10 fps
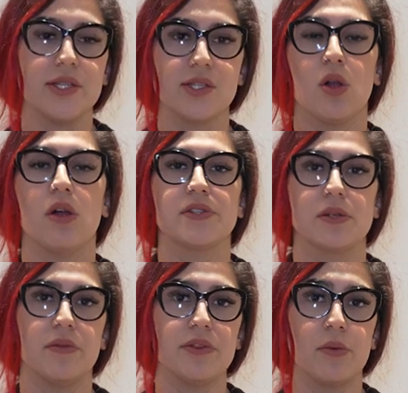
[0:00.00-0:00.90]
to solve
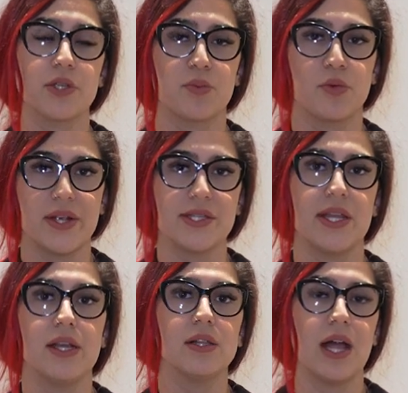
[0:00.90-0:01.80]
some of the most
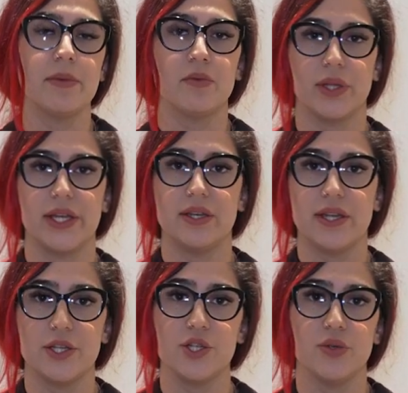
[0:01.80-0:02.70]
pressing climate-related
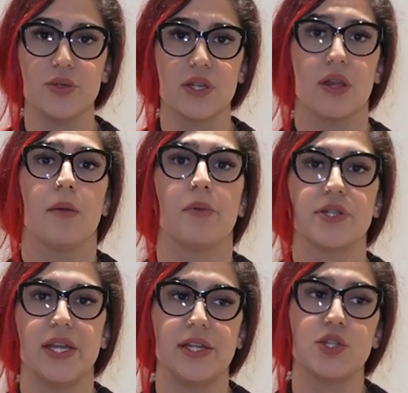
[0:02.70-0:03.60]
issues
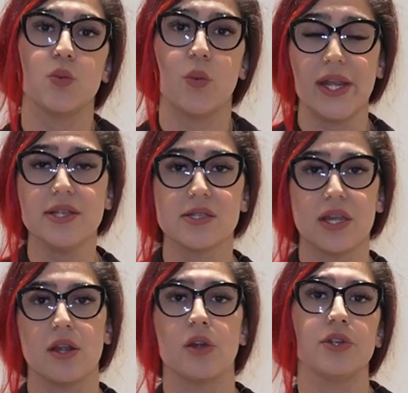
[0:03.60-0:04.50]
pertaining to waste
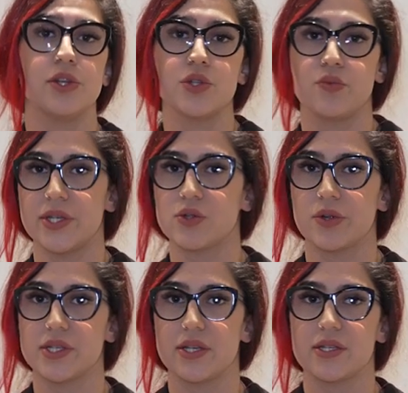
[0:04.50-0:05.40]
and underused
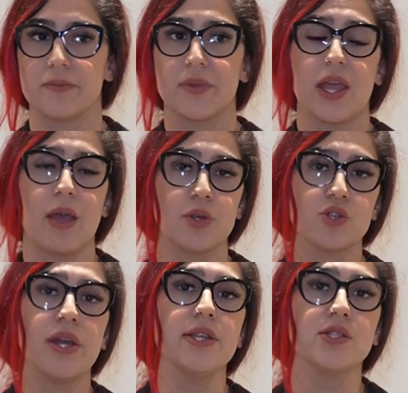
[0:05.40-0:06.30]
resources, and we're
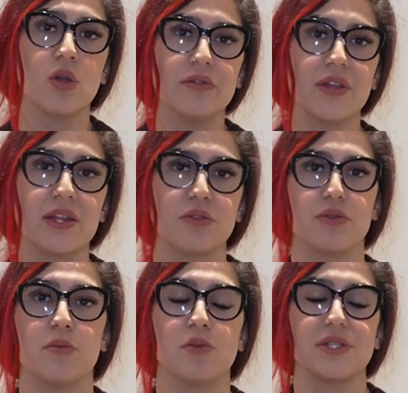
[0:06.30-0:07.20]
trying to solve that through
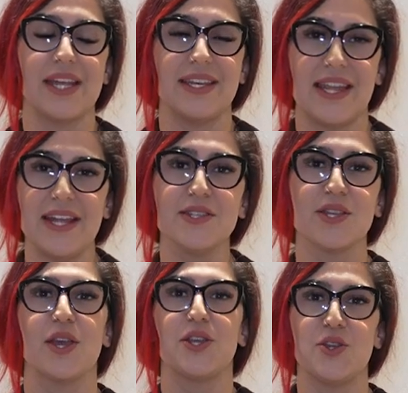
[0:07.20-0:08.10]
the most innate
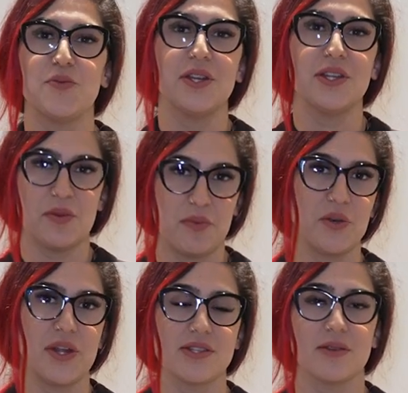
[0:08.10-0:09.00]
human
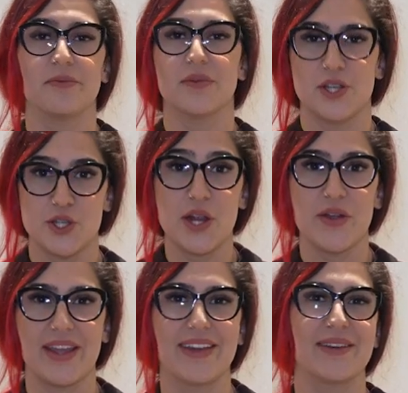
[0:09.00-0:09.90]
component, sharing.